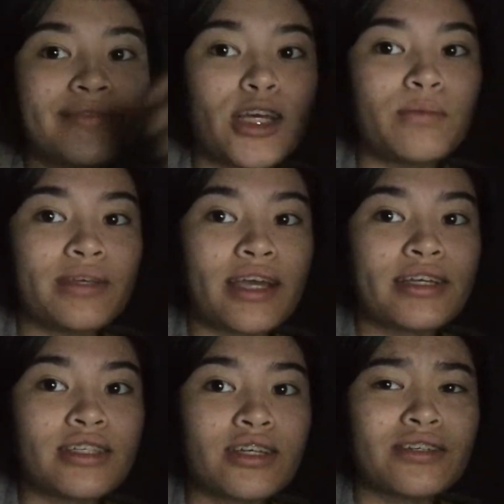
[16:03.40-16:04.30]
Hope you
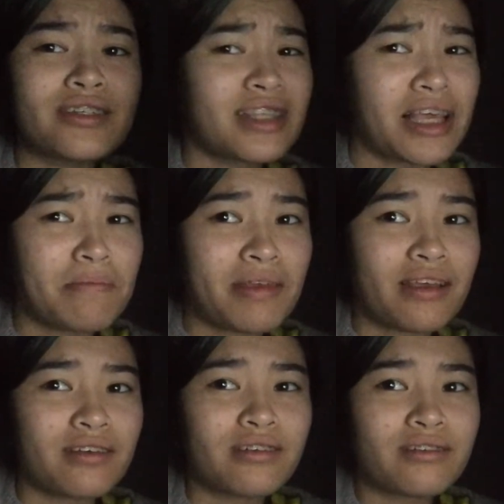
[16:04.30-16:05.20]
guys are
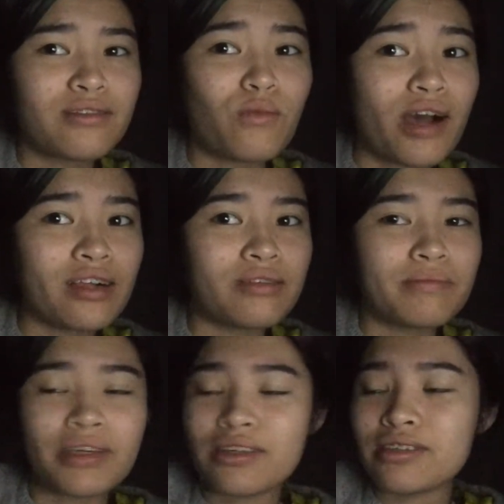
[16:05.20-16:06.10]
sleeping well
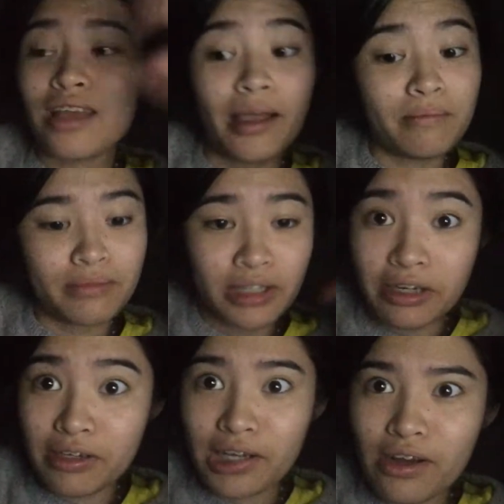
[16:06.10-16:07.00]
because I'm
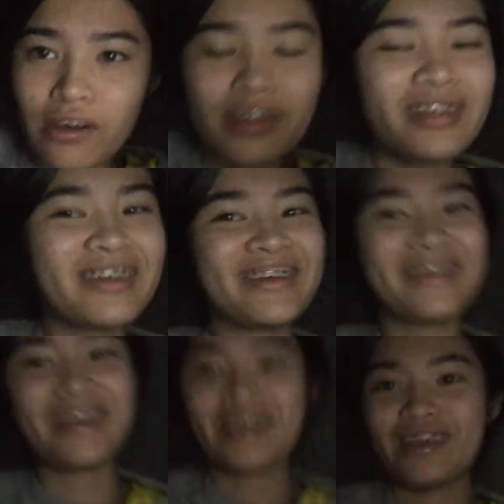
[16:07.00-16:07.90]
clearly not.
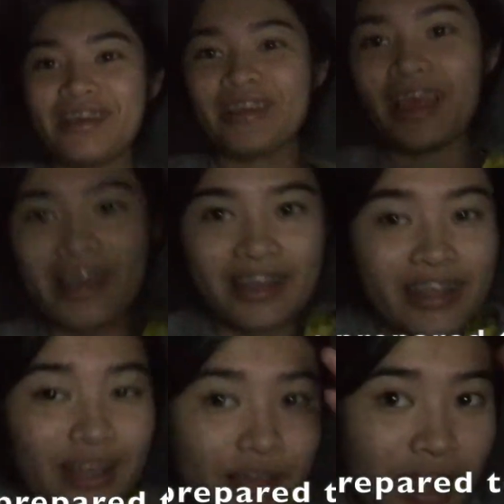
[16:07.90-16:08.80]
Okay,
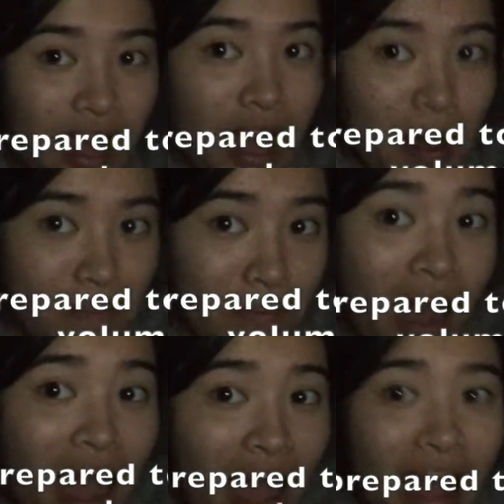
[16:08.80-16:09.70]

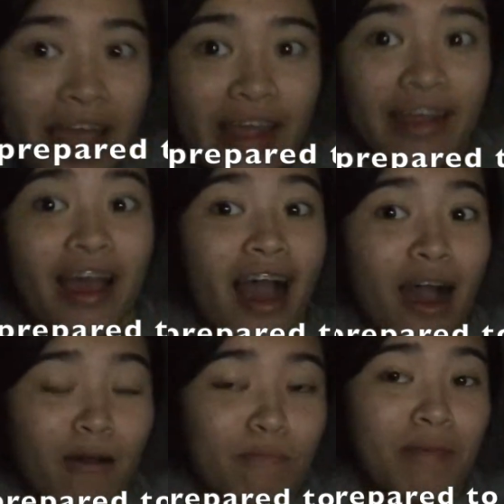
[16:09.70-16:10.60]
bye.
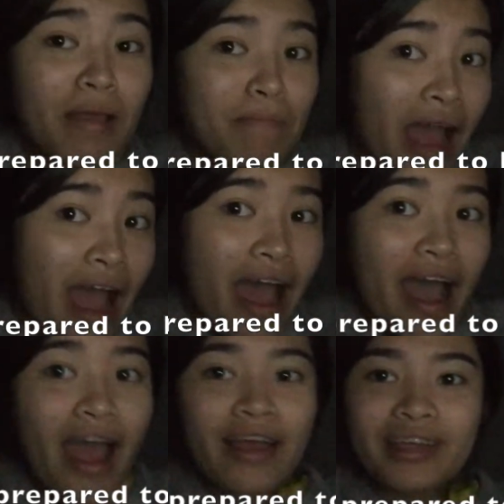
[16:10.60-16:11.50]
I'll be
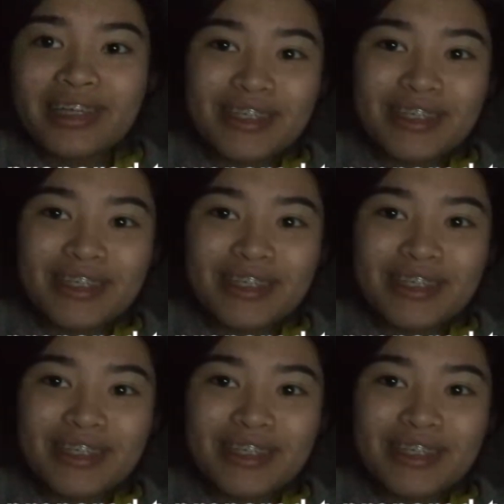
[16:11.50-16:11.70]
back.